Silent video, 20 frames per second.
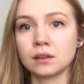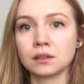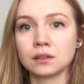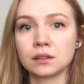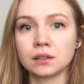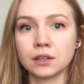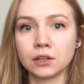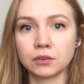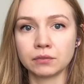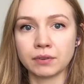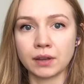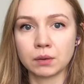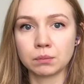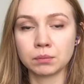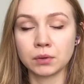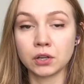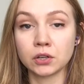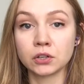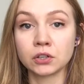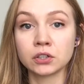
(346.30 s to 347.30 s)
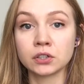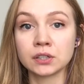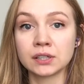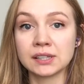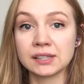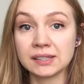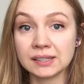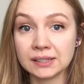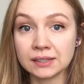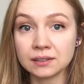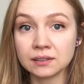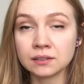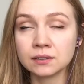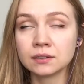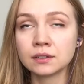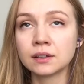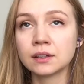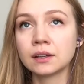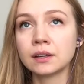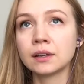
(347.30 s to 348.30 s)
Clarified butter, ghee,
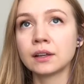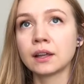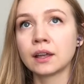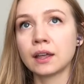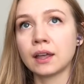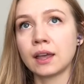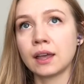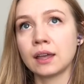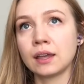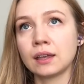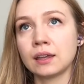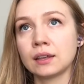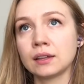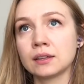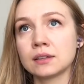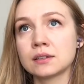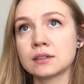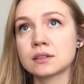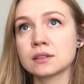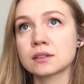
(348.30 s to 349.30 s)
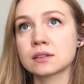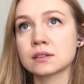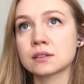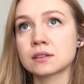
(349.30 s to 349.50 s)
and